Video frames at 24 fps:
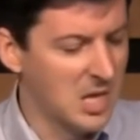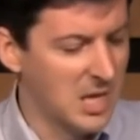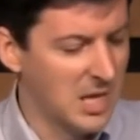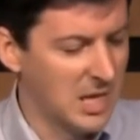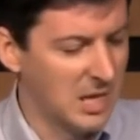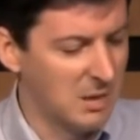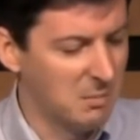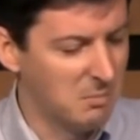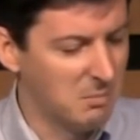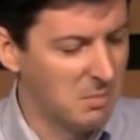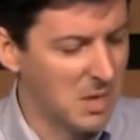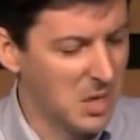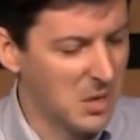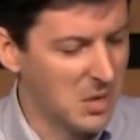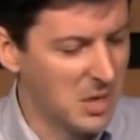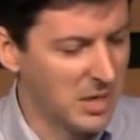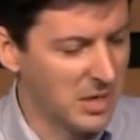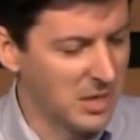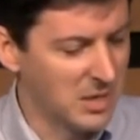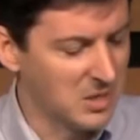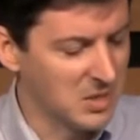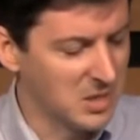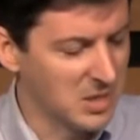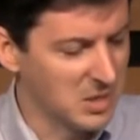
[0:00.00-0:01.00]
and
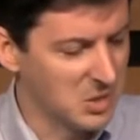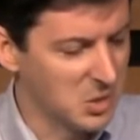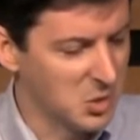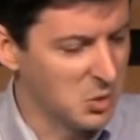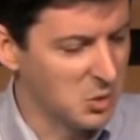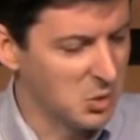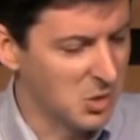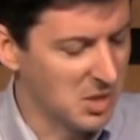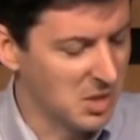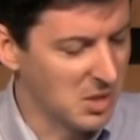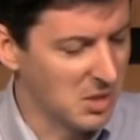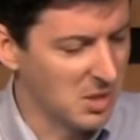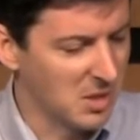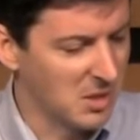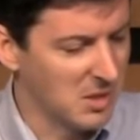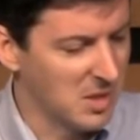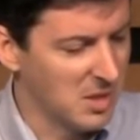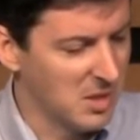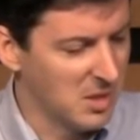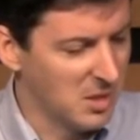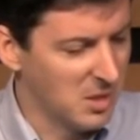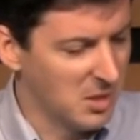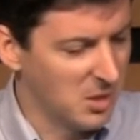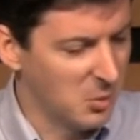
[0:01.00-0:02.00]
burying is, is usually the,
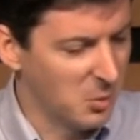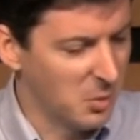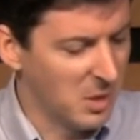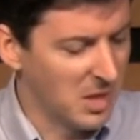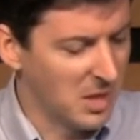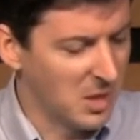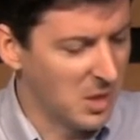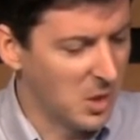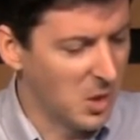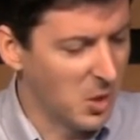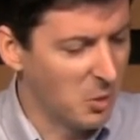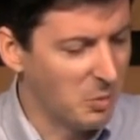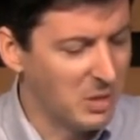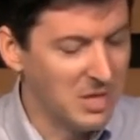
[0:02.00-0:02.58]
the way to go.